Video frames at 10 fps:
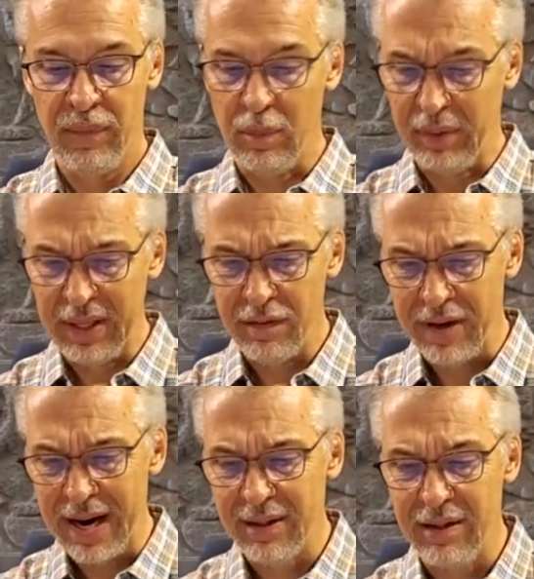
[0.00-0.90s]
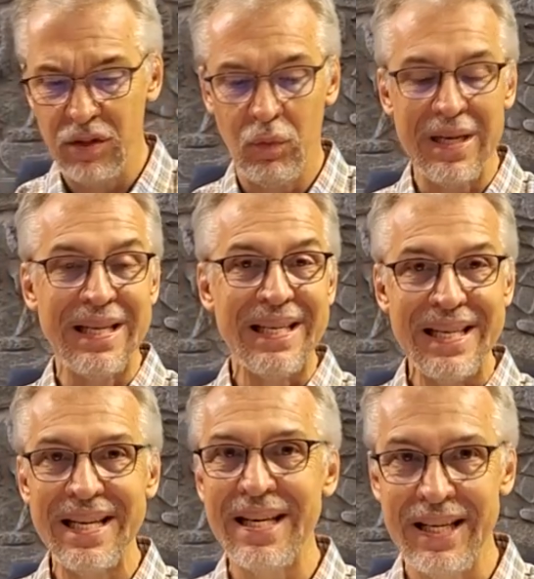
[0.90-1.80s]
The plain fact is, we
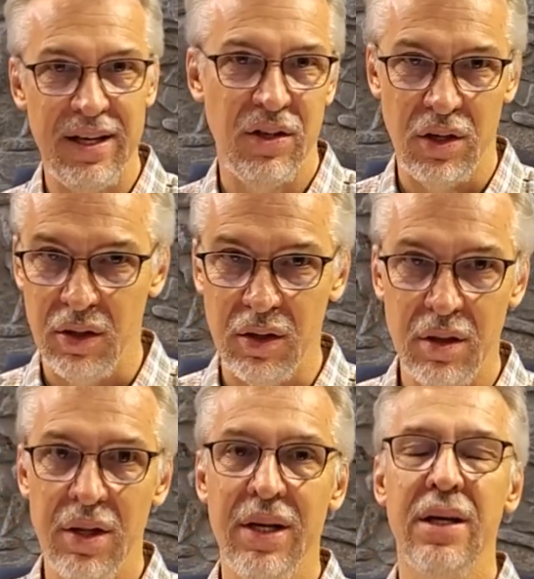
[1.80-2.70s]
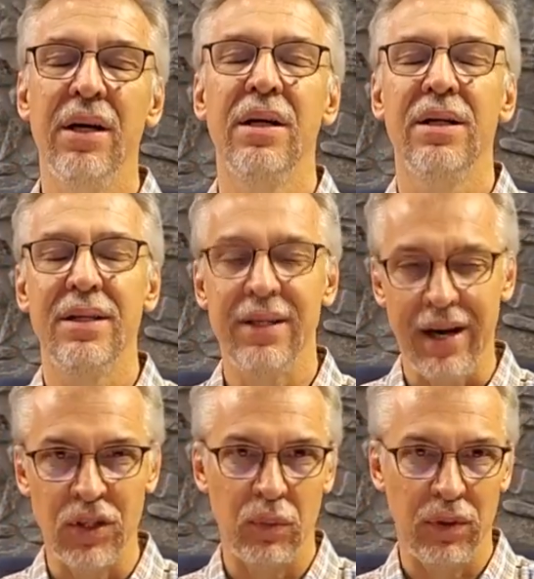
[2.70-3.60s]
need each other
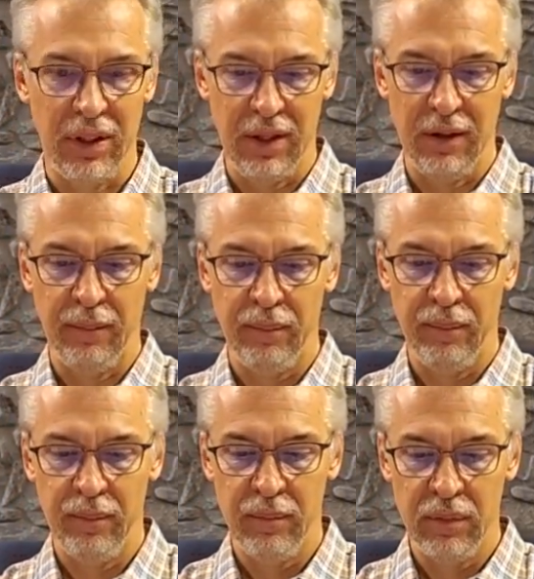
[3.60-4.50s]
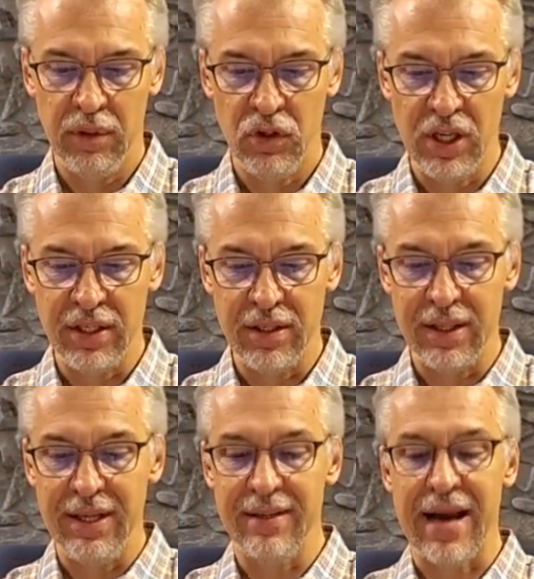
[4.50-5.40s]
desperately. Jesus
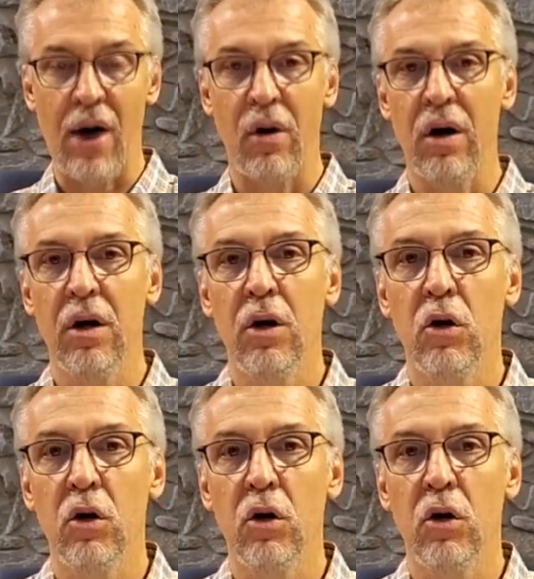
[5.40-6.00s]
is our